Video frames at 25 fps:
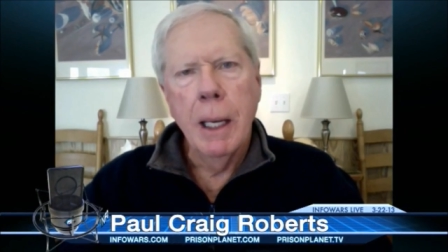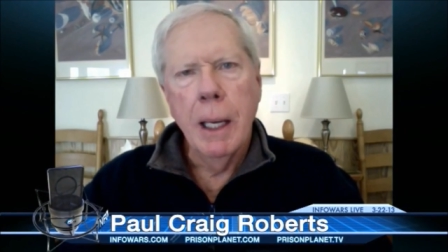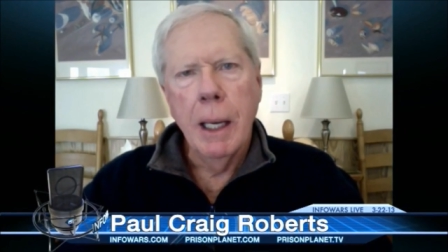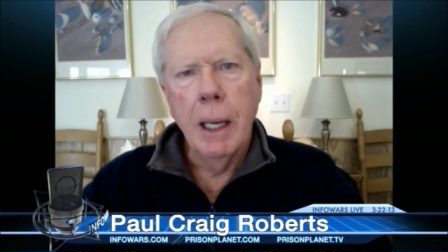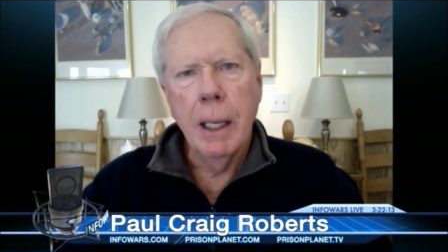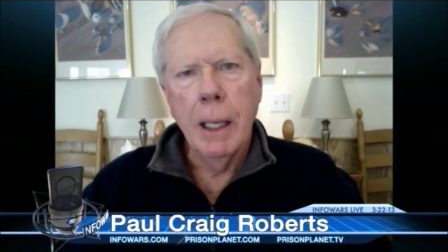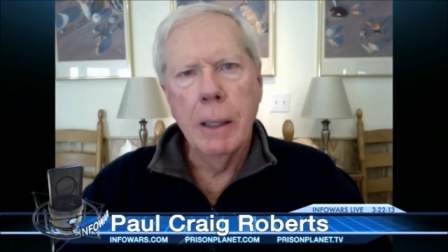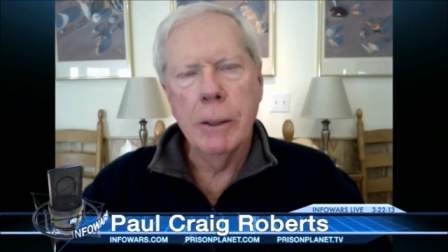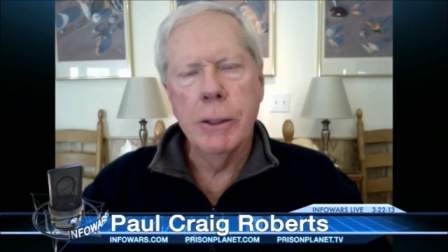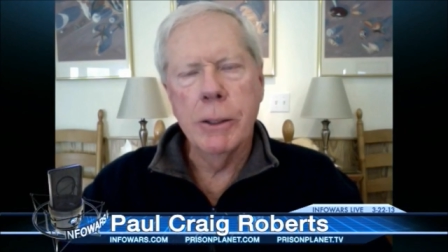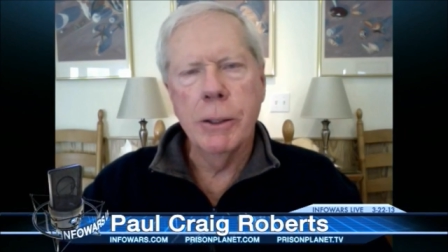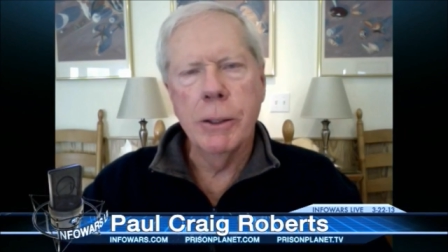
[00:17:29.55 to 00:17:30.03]

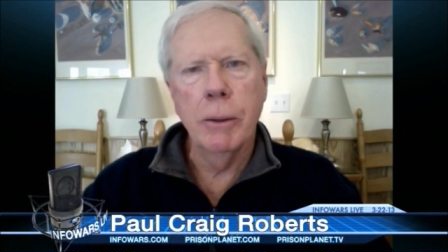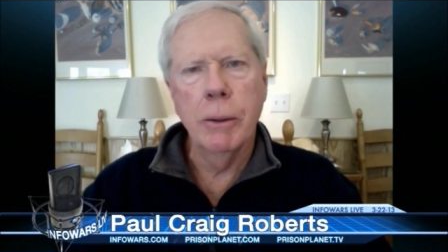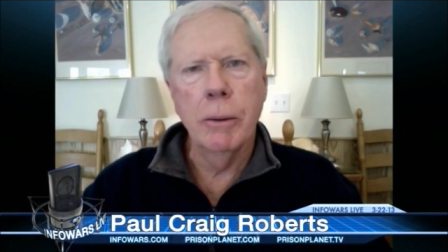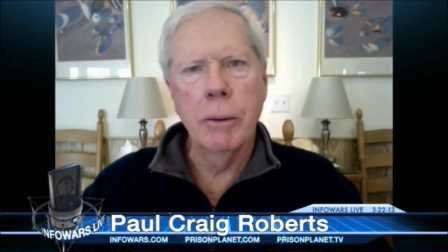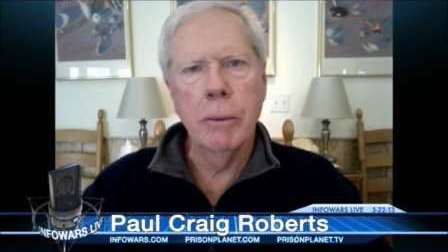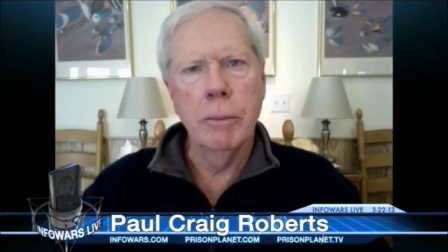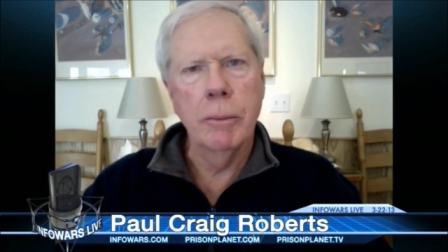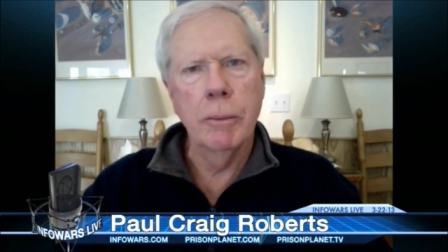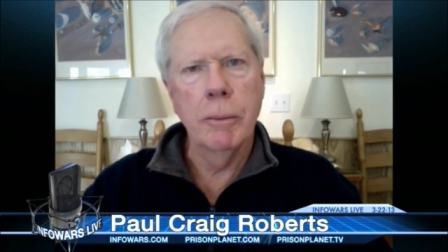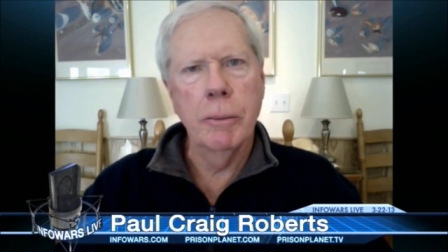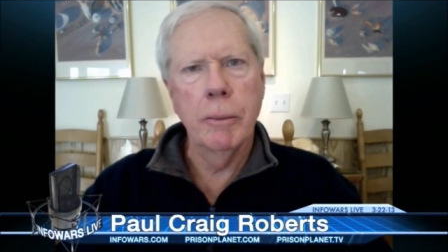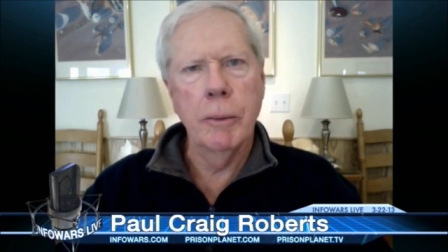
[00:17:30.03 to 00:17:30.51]
And
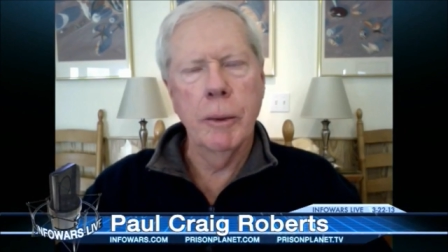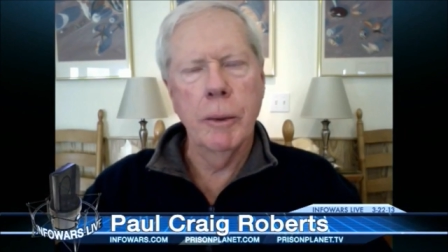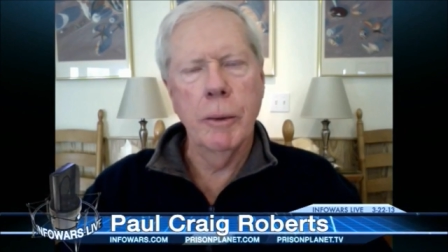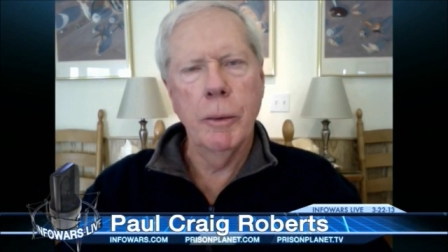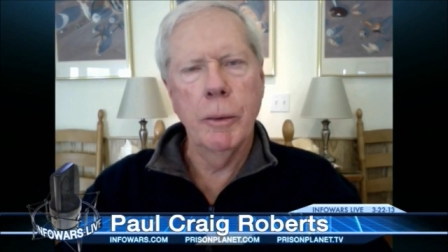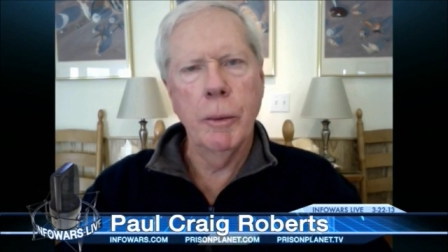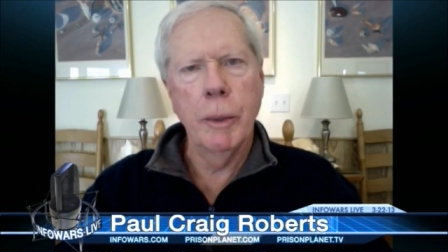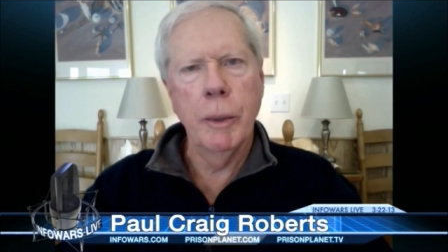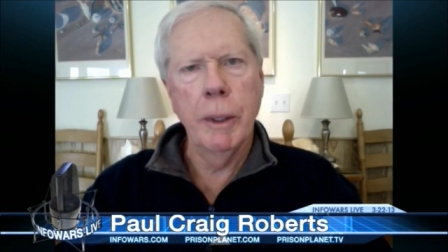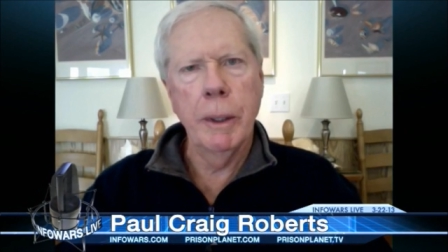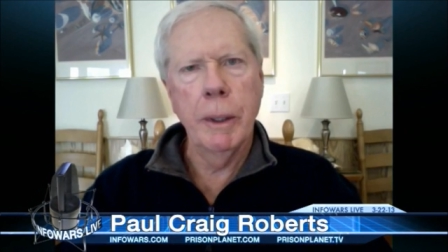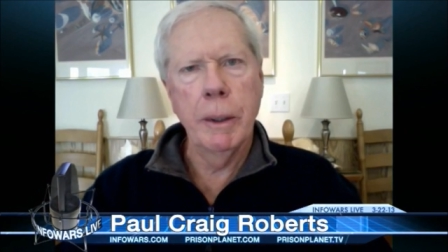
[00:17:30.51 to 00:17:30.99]
so
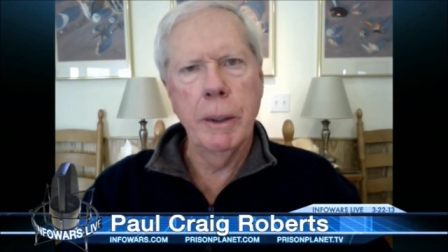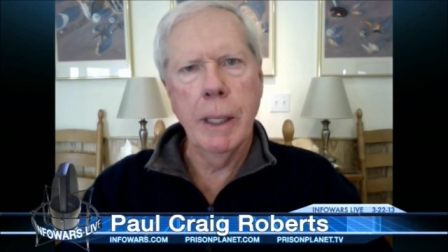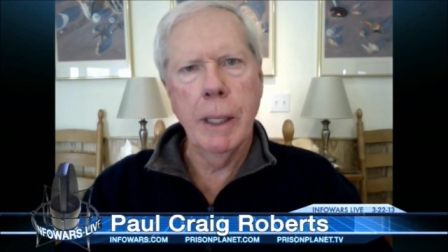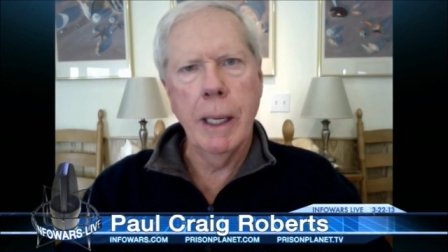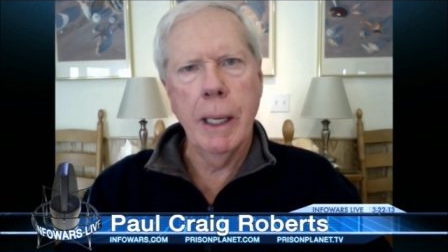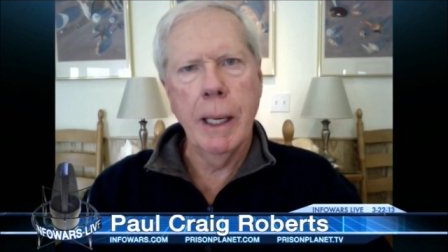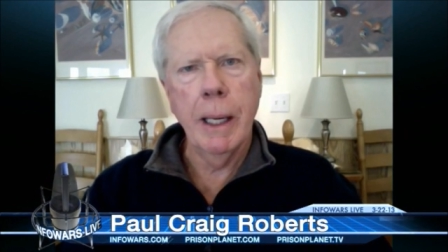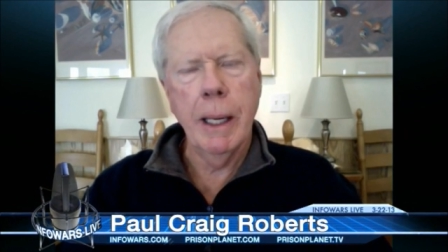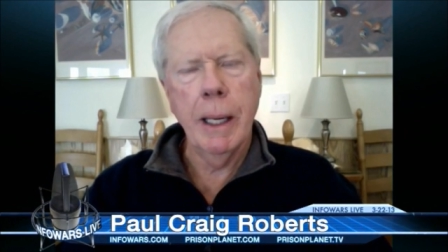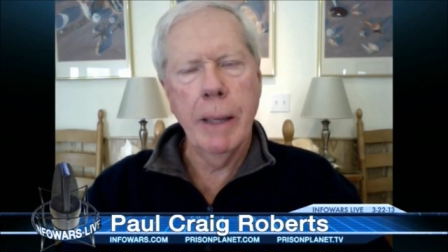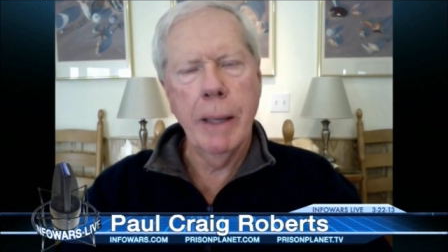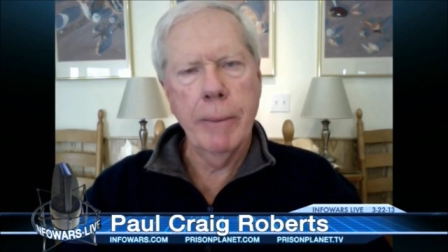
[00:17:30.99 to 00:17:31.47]
we, I,